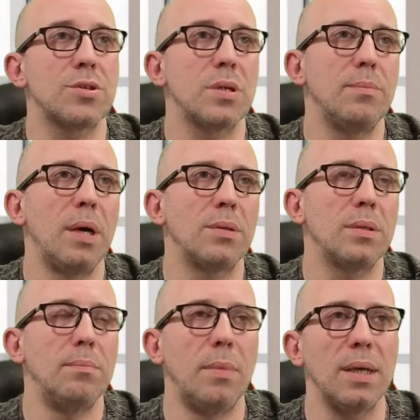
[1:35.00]
sure about
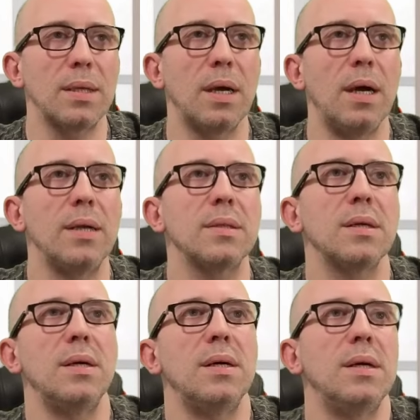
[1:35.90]
the mudguard.
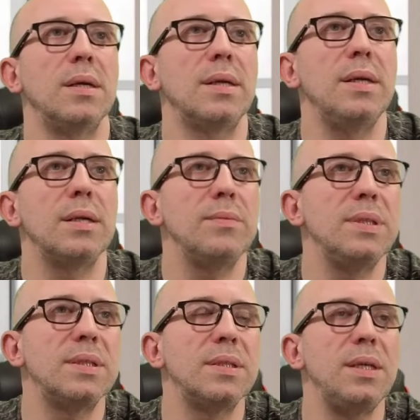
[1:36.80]
Here we
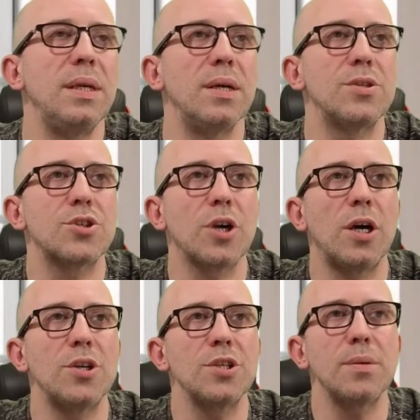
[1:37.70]
see a
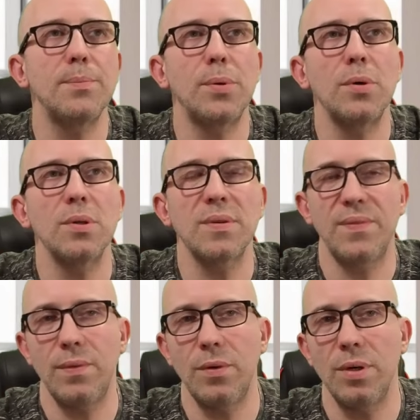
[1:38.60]
charging port
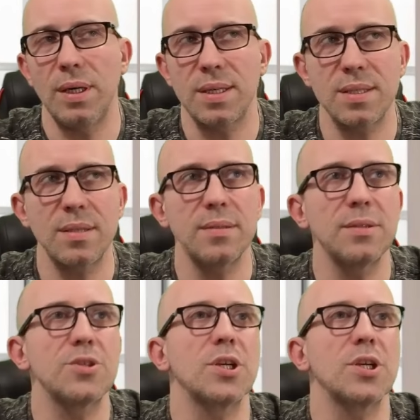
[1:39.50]
for external